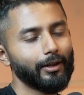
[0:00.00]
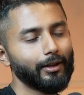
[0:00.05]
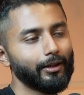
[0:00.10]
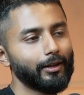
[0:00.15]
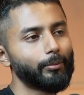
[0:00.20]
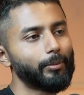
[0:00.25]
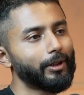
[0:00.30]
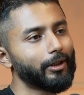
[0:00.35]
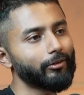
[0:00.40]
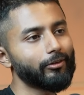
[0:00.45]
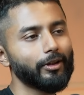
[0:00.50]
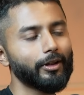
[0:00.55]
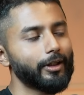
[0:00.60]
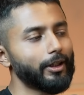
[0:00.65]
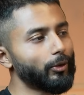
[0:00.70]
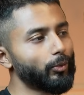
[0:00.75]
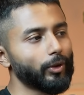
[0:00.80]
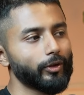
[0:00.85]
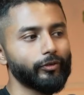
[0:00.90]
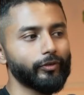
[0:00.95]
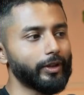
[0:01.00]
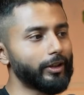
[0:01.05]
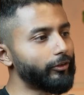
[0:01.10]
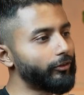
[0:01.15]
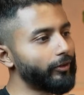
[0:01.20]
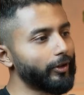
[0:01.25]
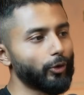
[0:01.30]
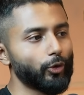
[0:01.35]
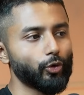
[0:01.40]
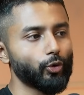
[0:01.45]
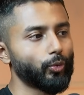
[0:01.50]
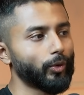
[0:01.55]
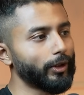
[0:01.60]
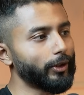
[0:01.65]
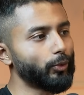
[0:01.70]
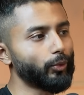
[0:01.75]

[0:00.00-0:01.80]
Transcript: the biggest learning was it's 0 to 1.